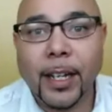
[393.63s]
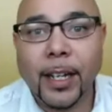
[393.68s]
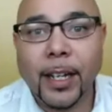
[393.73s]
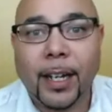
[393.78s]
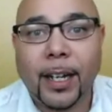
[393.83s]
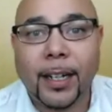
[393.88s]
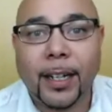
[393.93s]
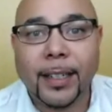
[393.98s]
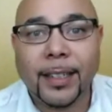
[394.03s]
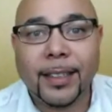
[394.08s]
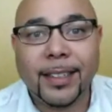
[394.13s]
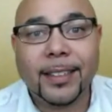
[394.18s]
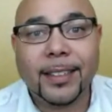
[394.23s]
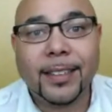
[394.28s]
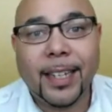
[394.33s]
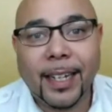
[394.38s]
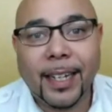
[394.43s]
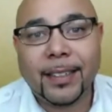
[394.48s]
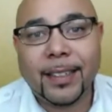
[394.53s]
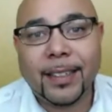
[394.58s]
In this
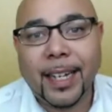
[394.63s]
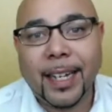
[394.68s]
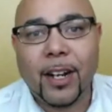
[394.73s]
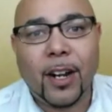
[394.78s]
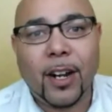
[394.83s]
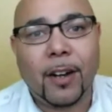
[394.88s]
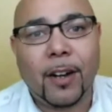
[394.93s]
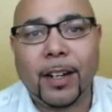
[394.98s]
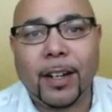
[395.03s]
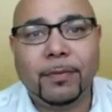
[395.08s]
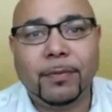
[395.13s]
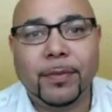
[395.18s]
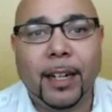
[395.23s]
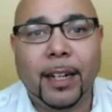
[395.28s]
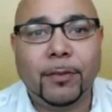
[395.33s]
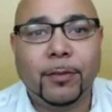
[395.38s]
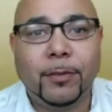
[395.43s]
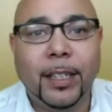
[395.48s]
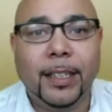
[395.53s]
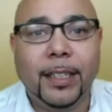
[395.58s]
case, laid off. I
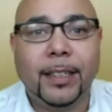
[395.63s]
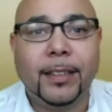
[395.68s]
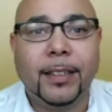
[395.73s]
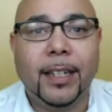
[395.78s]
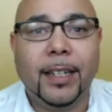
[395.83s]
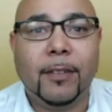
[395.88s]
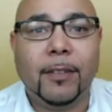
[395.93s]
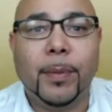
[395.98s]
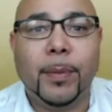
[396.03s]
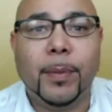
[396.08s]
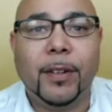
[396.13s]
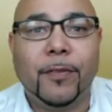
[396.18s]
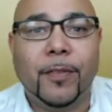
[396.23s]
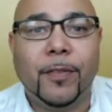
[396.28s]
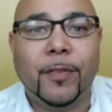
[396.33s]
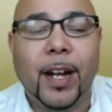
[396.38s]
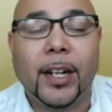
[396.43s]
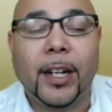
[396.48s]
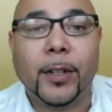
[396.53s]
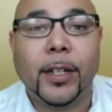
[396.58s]
really never been
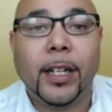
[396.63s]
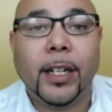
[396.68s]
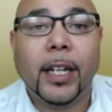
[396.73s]
fired.